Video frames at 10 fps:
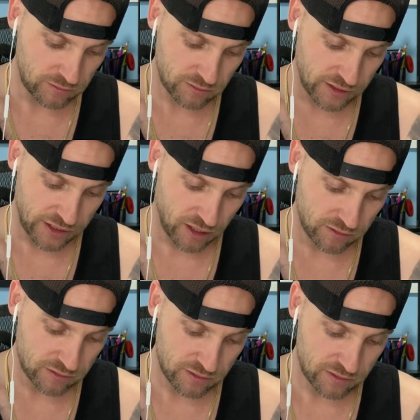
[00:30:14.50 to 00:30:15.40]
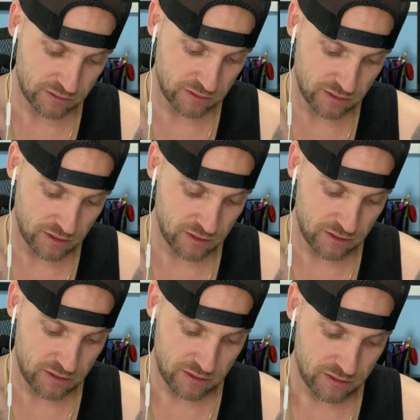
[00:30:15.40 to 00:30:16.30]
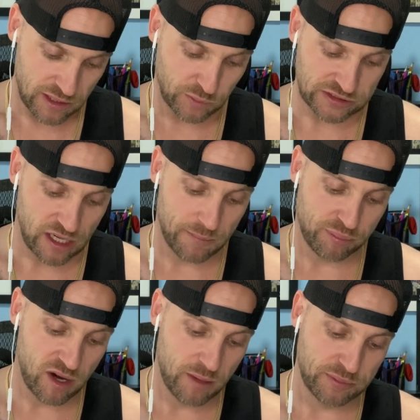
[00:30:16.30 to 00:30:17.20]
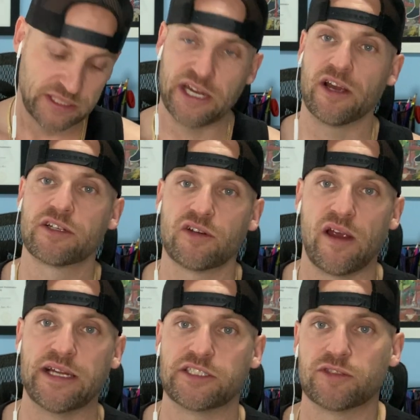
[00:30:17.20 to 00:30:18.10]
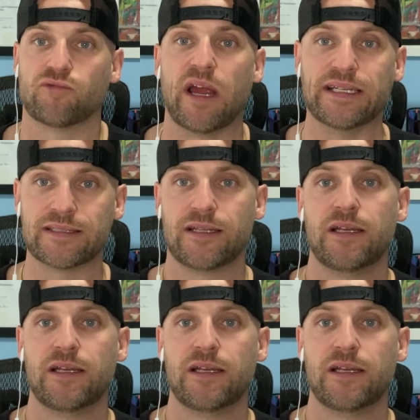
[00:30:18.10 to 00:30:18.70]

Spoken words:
You know, it was not properly characterized as rent.